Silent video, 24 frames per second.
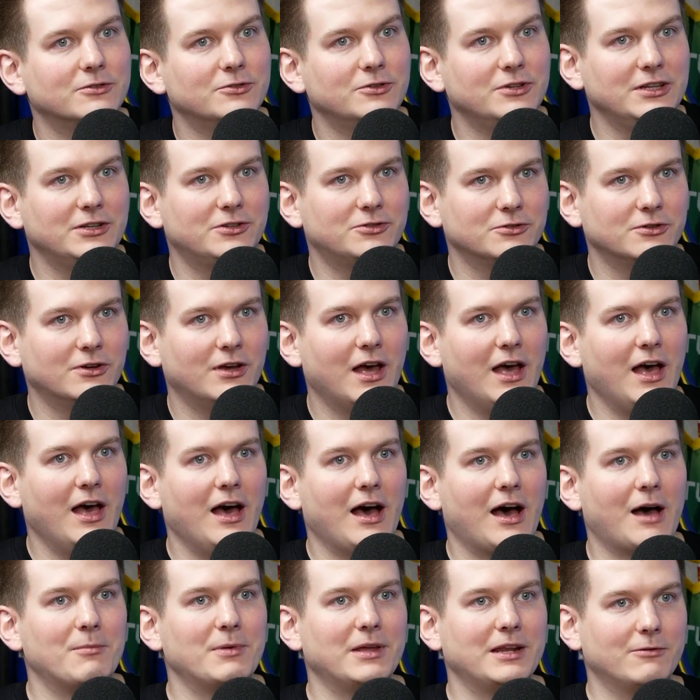You need to,
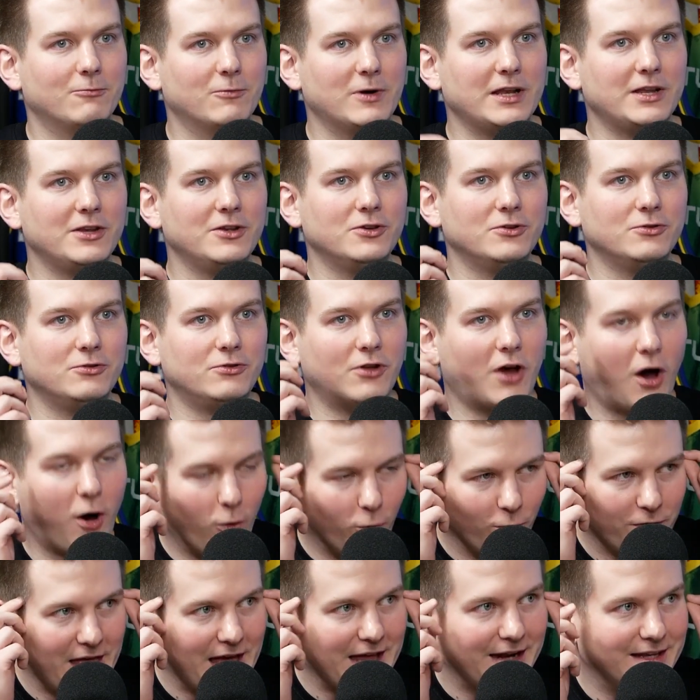I mean, when you
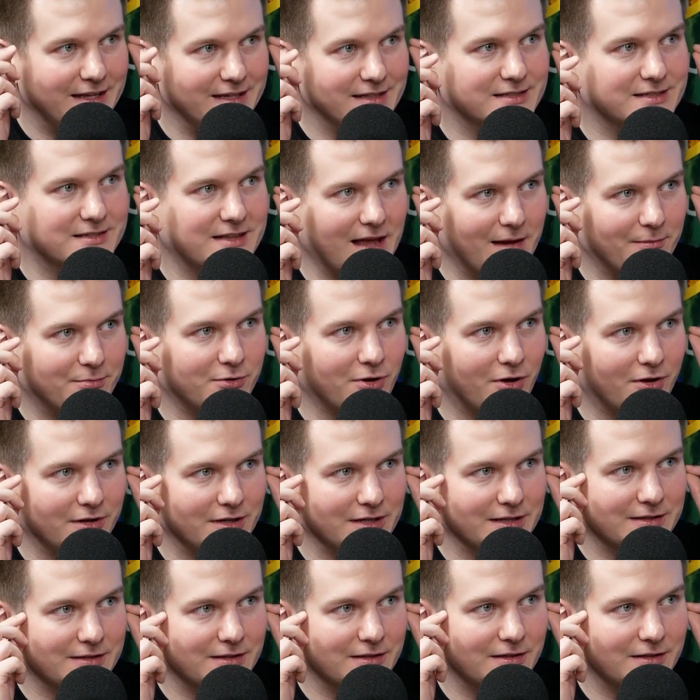know that he stepped on it,